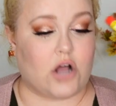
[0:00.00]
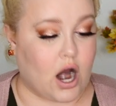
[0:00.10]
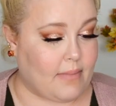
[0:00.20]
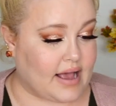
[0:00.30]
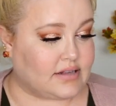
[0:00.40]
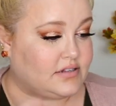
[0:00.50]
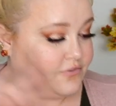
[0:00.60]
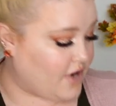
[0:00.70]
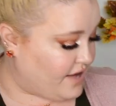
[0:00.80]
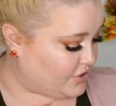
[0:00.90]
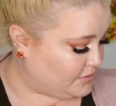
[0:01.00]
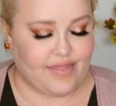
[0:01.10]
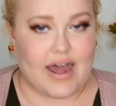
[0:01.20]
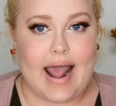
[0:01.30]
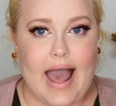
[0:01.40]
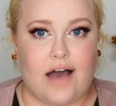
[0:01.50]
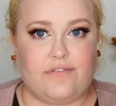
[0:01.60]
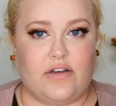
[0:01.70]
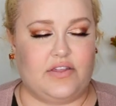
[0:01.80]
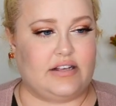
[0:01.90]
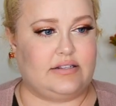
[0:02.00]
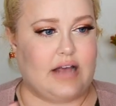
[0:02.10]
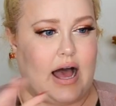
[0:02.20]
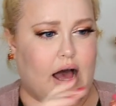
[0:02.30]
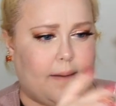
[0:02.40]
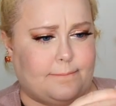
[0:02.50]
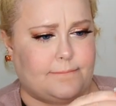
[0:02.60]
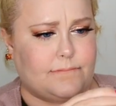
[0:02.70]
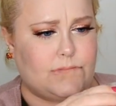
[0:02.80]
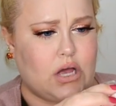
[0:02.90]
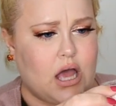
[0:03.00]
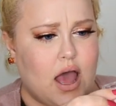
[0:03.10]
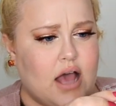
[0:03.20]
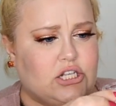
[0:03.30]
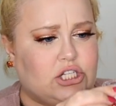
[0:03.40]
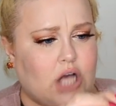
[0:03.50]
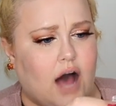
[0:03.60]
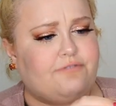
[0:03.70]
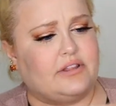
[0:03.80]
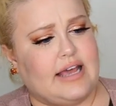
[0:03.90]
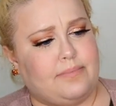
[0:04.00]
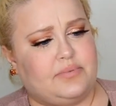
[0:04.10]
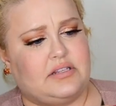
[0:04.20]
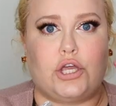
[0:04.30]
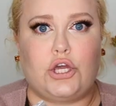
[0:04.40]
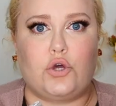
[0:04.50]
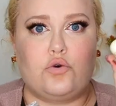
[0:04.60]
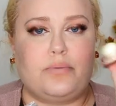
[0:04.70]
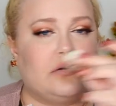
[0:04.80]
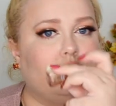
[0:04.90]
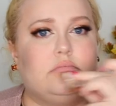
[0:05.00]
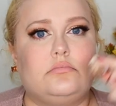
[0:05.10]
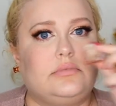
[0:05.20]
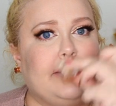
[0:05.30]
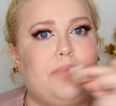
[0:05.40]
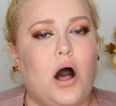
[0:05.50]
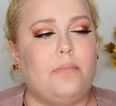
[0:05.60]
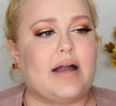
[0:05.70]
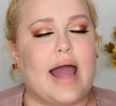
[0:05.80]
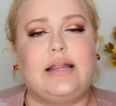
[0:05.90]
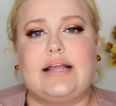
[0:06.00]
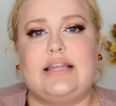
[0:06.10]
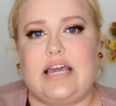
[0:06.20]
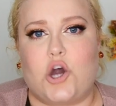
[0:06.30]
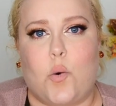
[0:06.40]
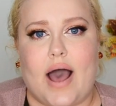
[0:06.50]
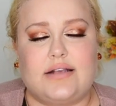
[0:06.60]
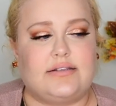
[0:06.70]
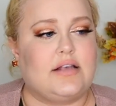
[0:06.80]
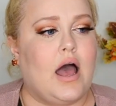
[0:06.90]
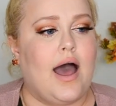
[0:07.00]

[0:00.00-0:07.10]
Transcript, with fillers: Carmex forever. And then I have this um, Soft Lips Cube Lip Balm, kind of like the EOS.